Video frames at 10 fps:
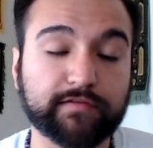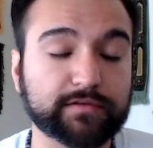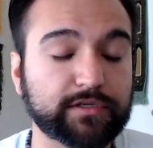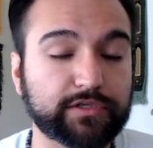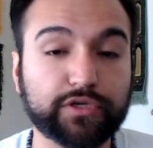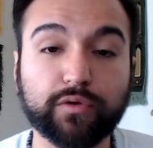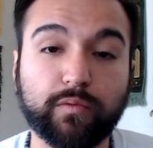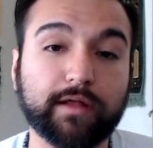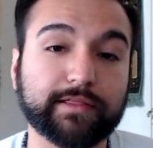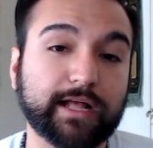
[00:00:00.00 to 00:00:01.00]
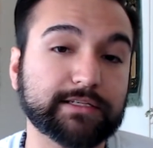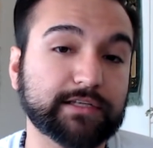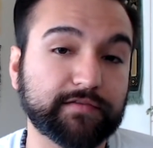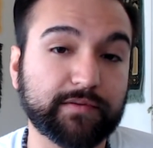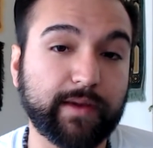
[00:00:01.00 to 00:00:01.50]
because you don't want that
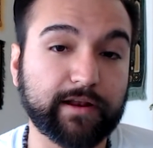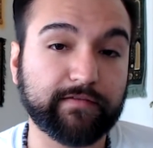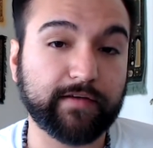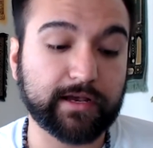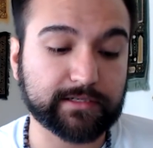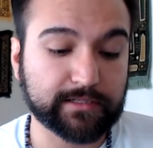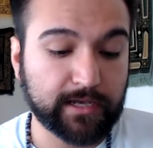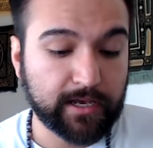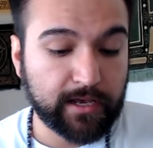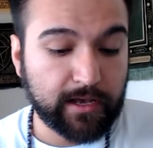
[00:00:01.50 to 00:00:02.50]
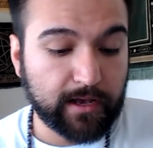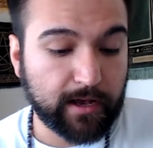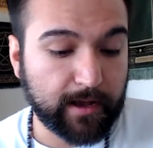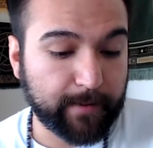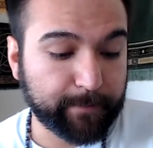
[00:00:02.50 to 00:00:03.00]
stuff to manifest.
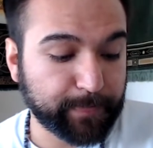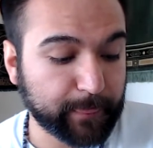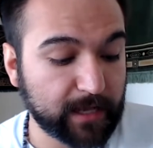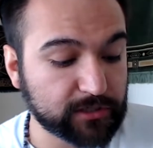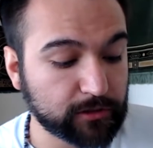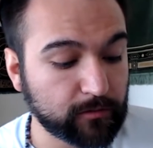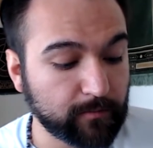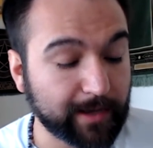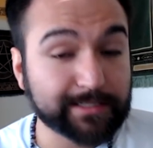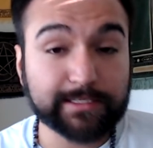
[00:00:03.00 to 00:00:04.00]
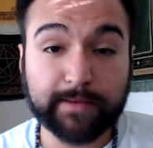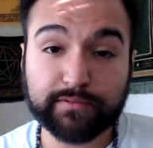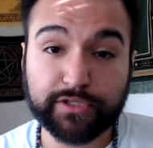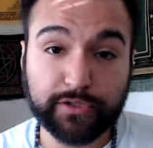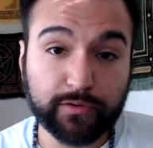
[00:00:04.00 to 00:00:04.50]
And so my
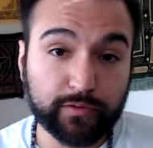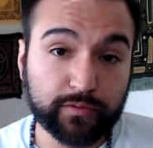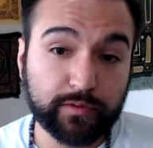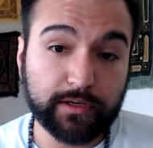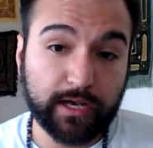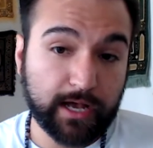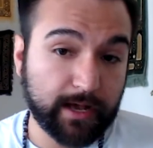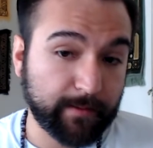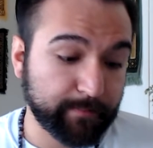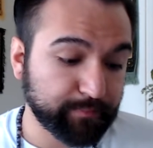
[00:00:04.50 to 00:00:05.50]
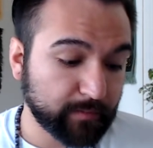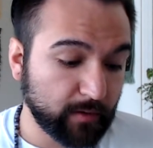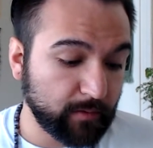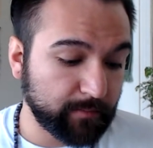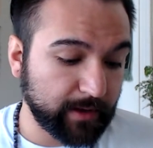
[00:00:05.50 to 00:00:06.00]
step two
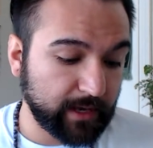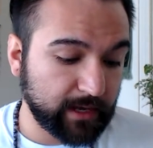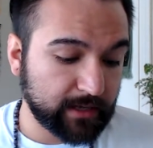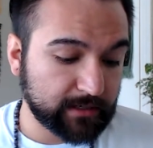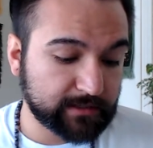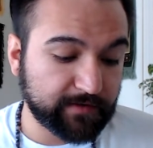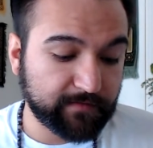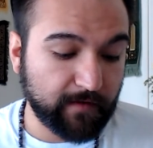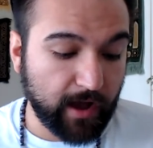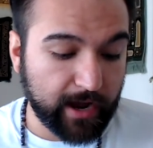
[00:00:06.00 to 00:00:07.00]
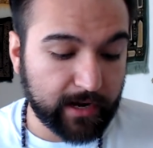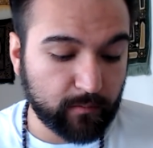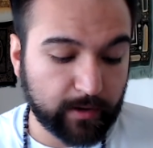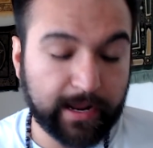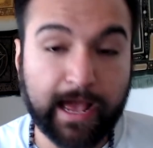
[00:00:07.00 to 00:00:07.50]
would be define
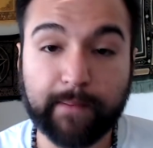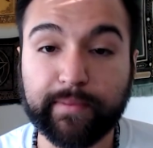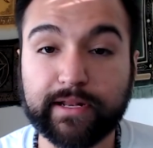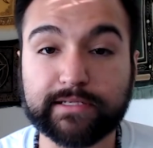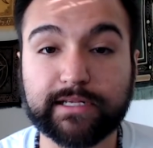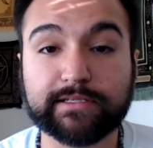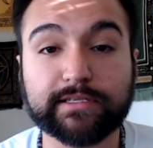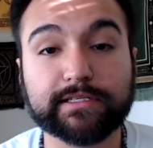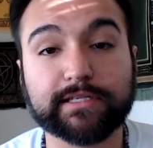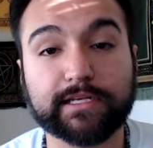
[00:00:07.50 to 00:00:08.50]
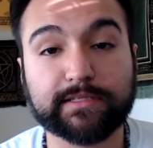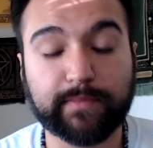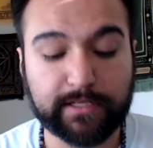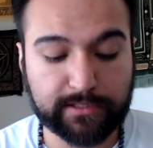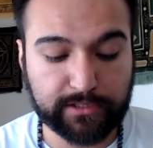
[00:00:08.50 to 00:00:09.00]
what happiness and success
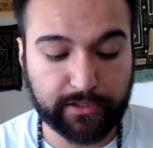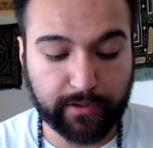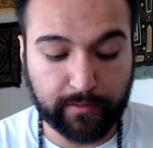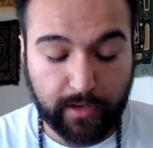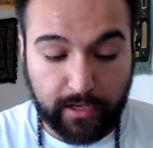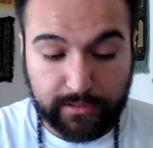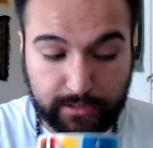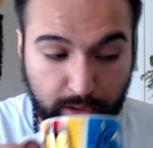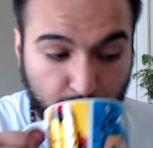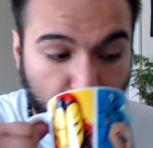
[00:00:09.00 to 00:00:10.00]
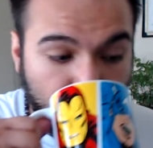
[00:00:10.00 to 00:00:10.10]
means to you. So